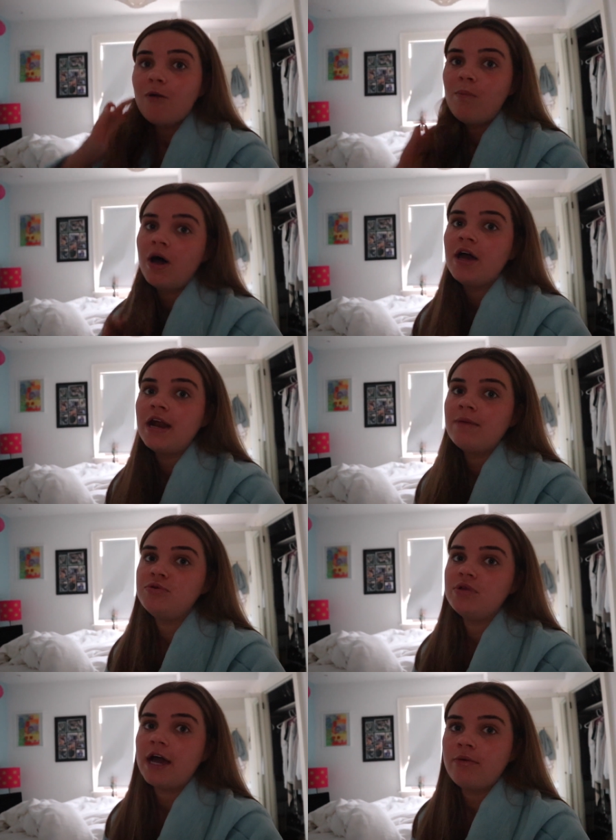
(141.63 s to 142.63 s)
But I'm
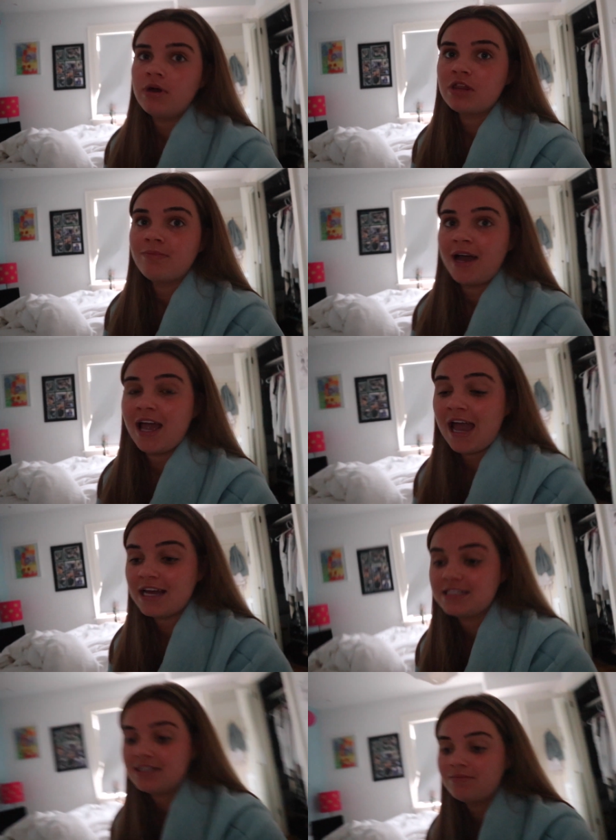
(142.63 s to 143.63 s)
doing that with my
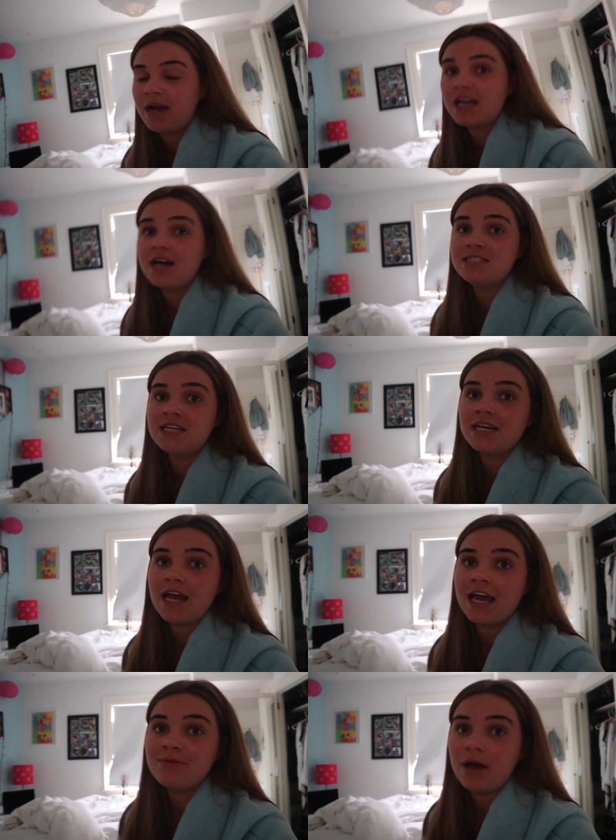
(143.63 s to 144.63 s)
aunt, my cousin,
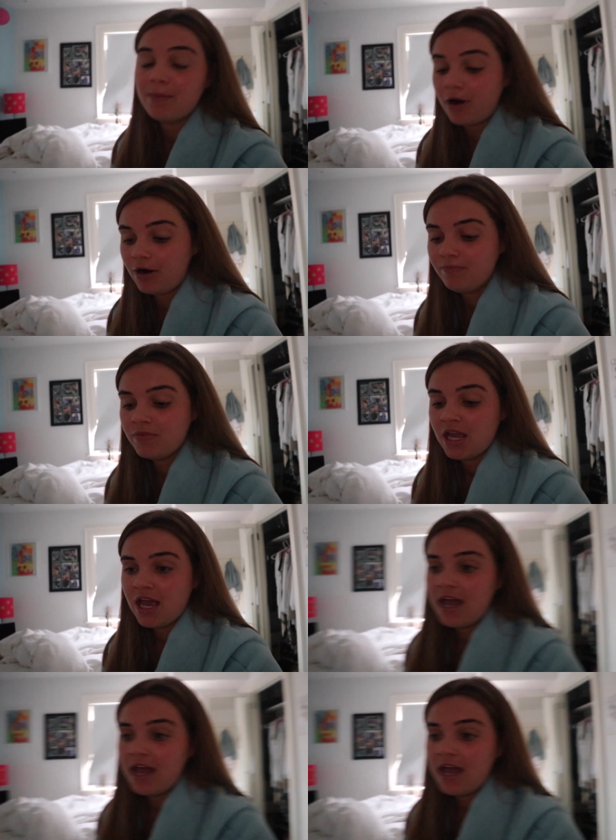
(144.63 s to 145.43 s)
and my mom.